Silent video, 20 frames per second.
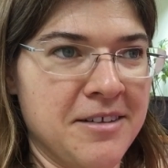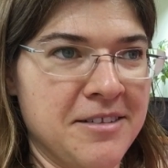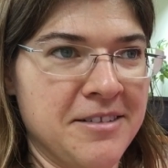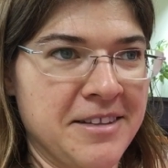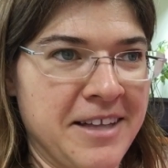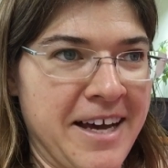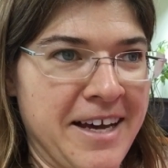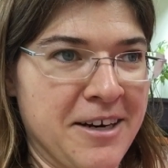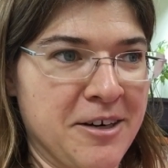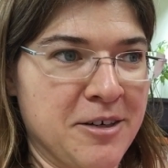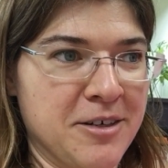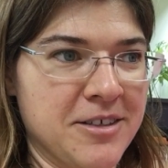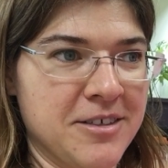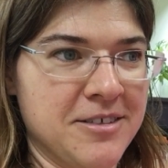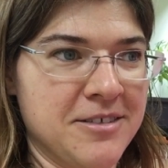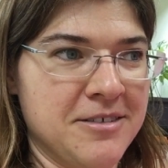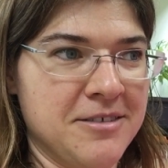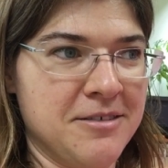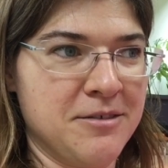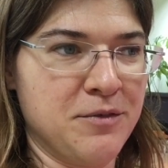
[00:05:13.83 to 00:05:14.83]
ladder,
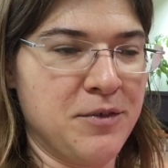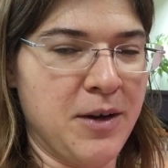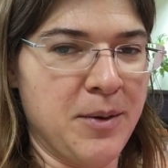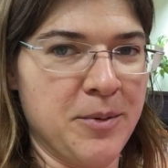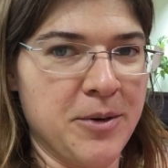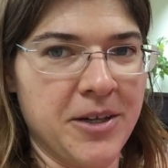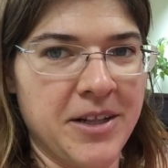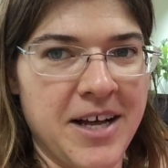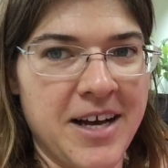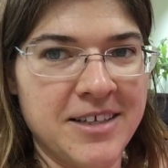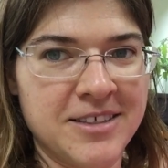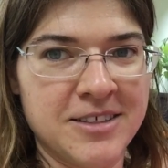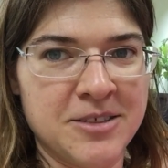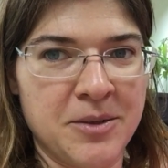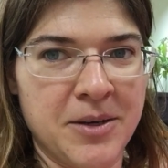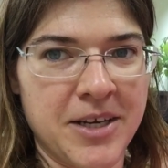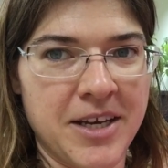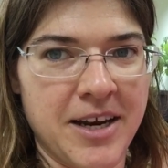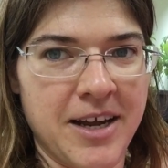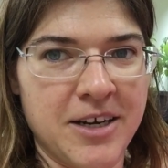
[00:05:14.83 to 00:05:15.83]
fiberglass,
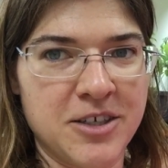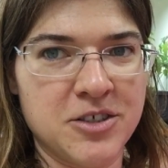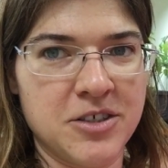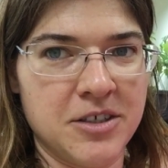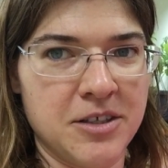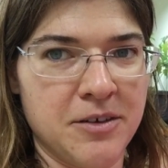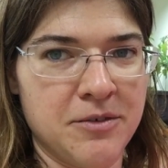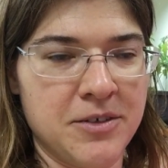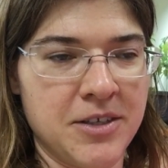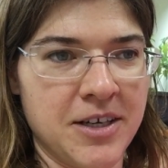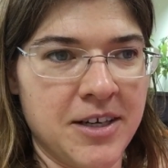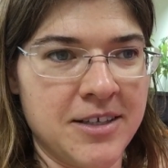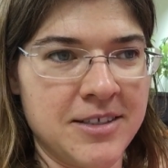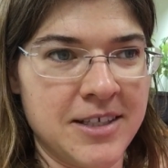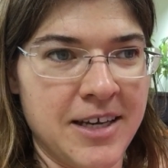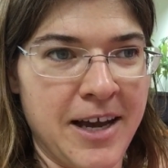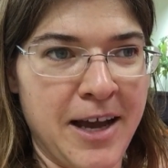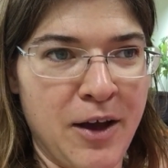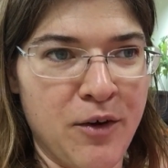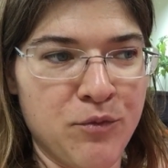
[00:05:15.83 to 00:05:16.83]
so I can actually lift it. Because
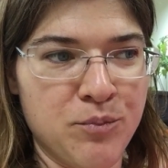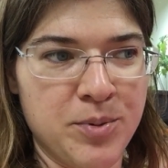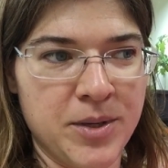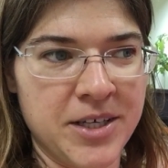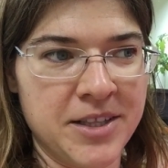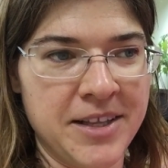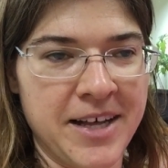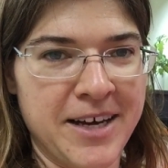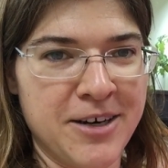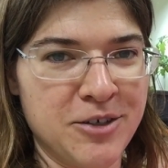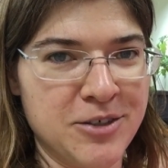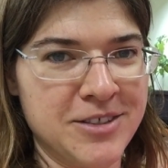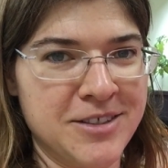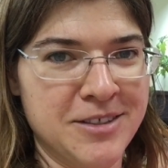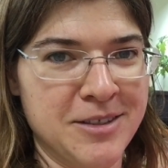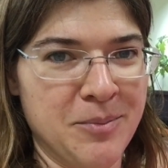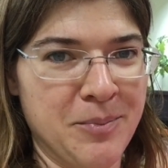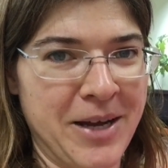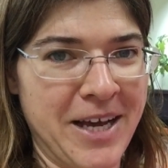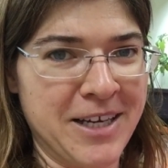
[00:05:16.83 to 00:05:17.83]
I have big ladders
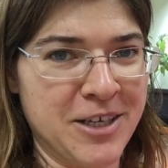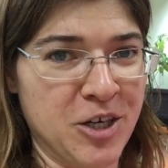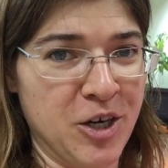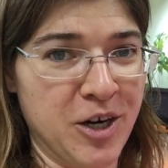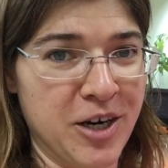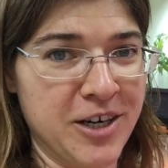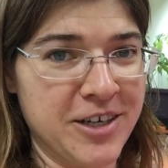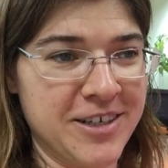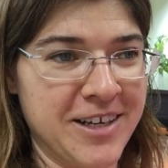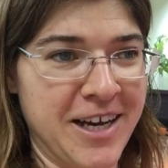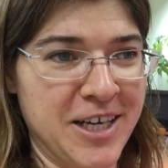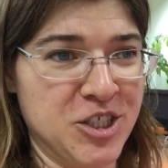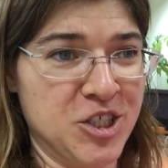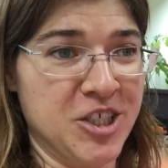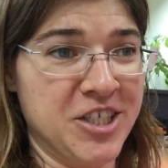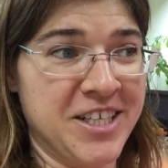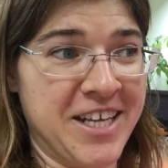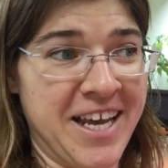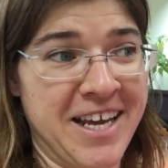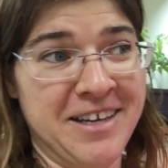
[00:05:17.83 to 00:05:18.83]
in the backyard, I
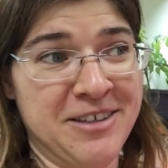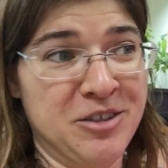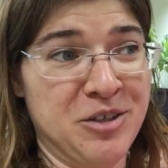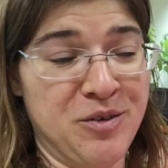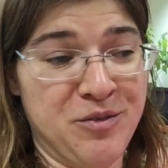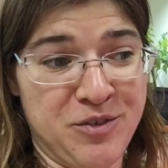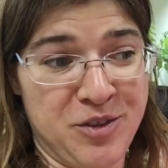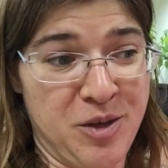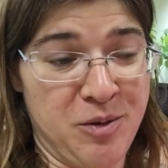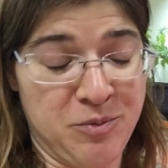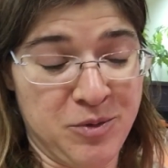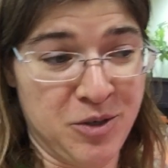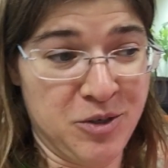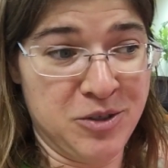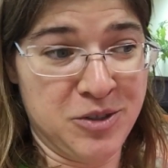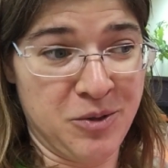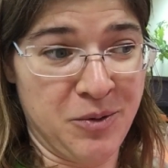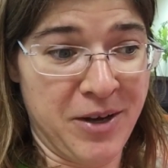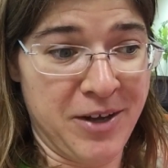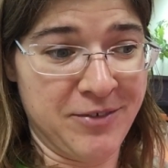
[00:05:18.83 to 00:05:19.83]
just can't lift them, they're
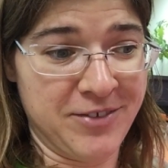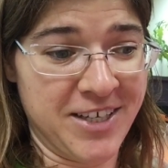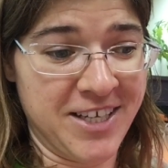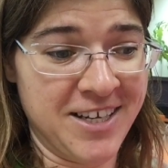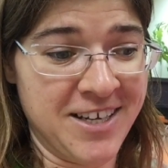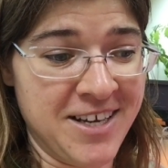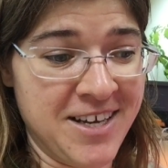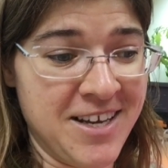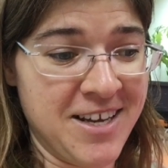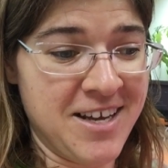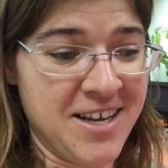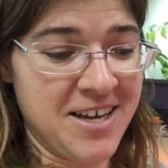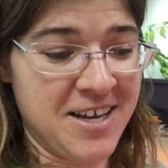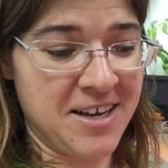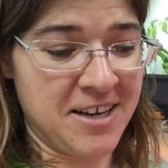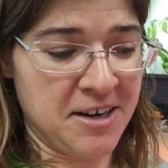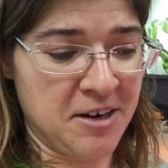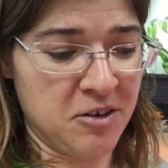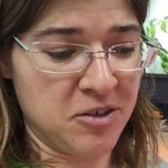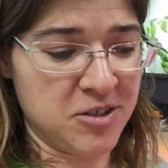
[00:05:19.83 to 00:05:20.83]
so heavy.
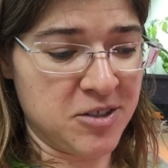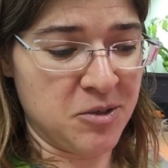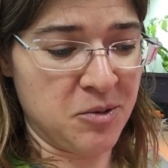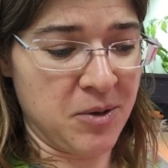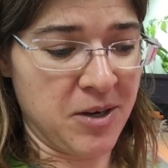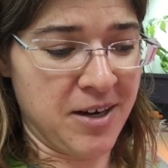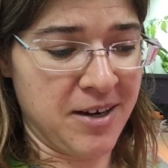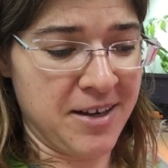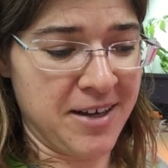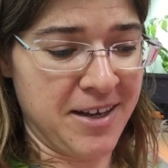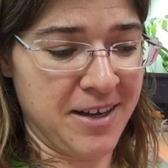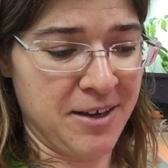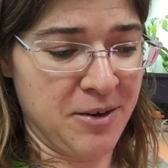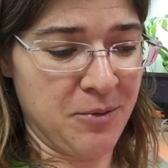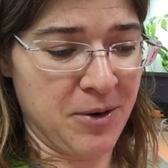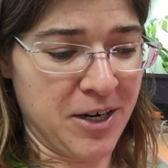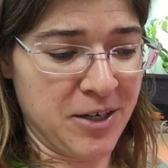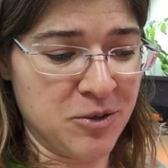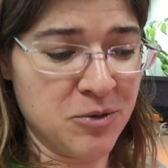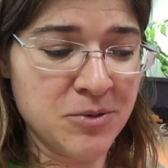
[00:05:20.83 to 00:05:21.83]
And I also got a
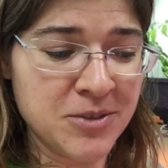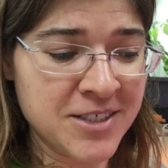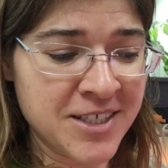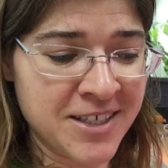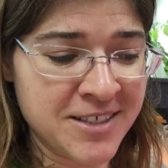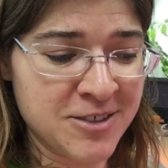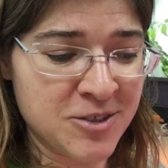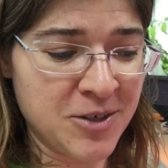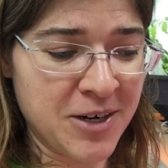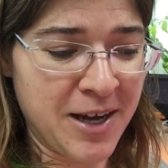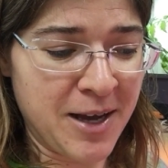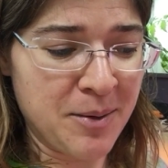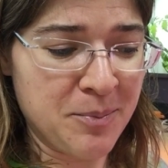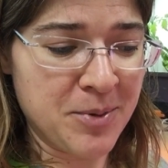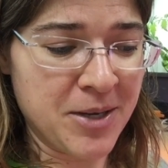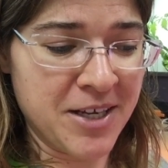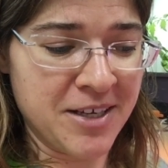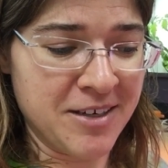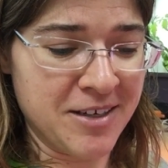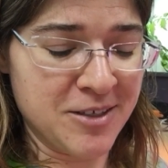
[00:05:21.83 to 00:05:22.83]
raccoon-sized trap
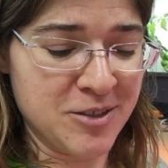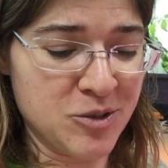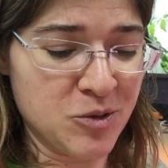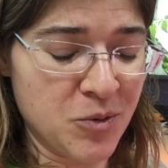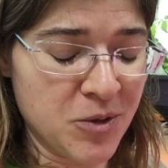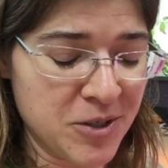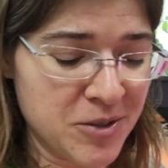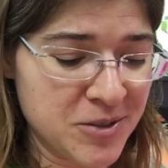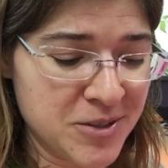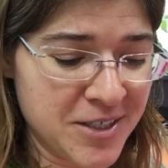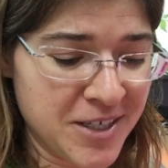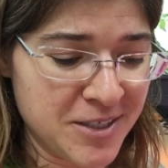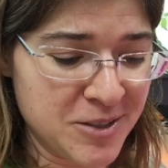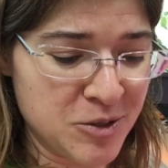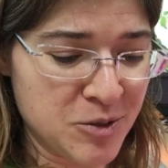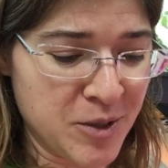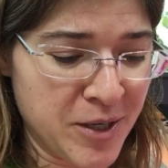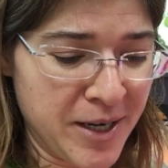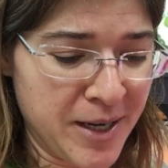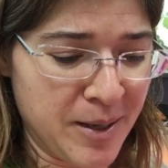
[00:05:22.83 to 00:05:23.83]
and a
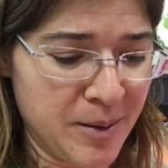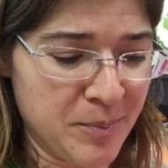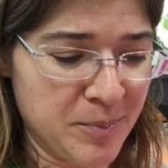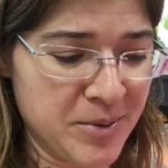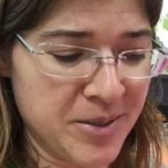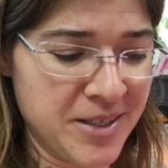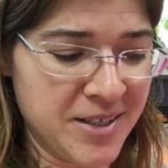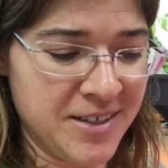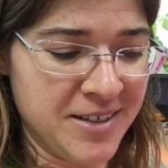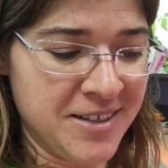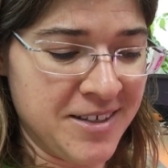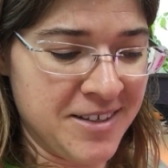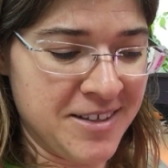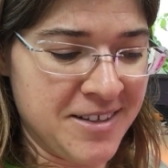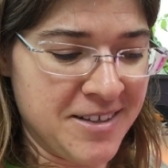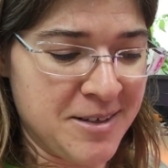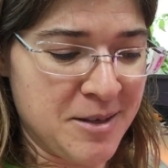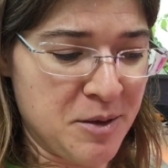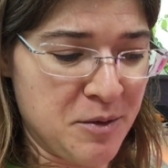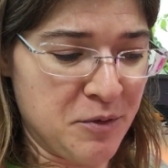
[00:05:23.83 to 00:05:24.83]
squirrel-sized trap.
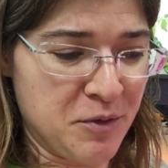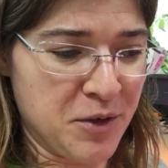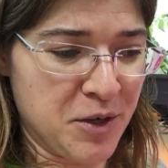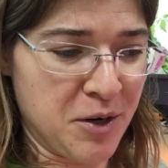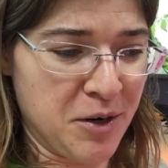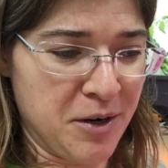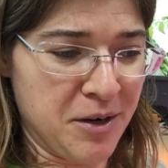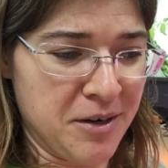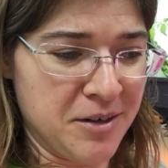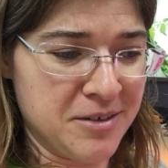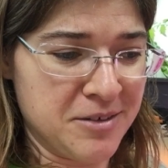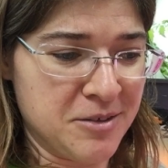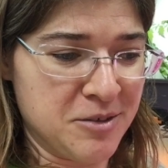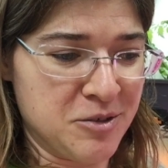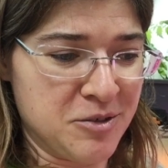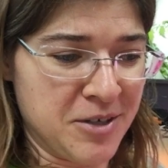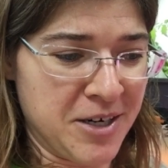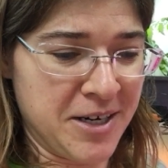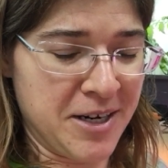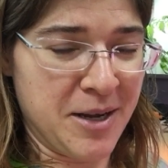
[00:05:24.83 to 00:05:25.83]
I figure
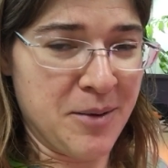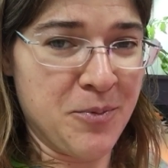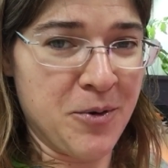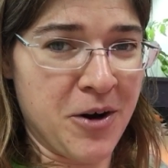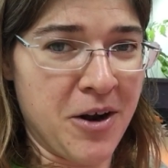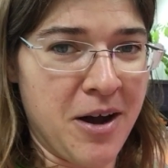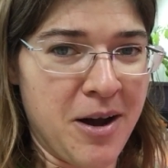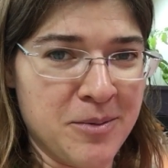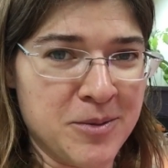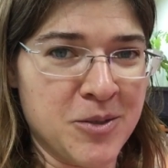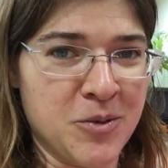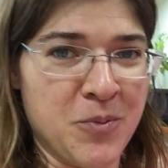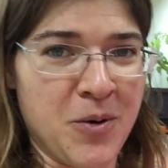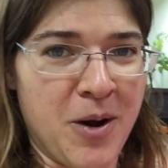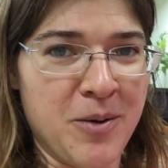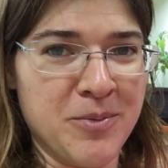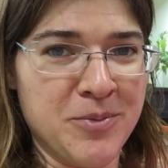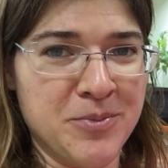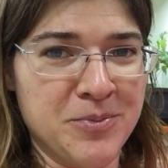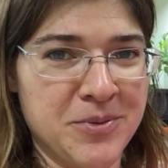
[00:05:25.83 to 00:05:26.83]
dried apricots are
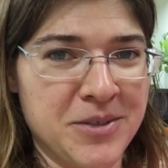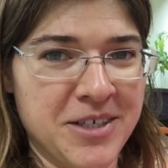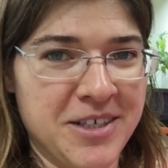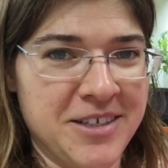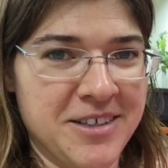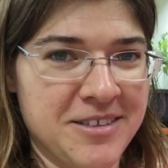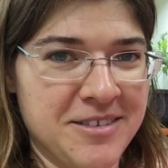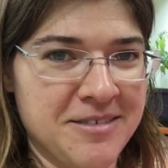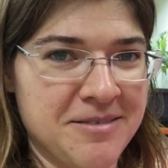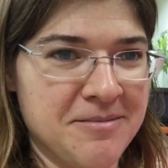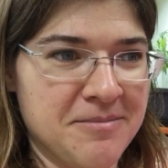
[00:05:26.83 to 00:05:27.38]
probably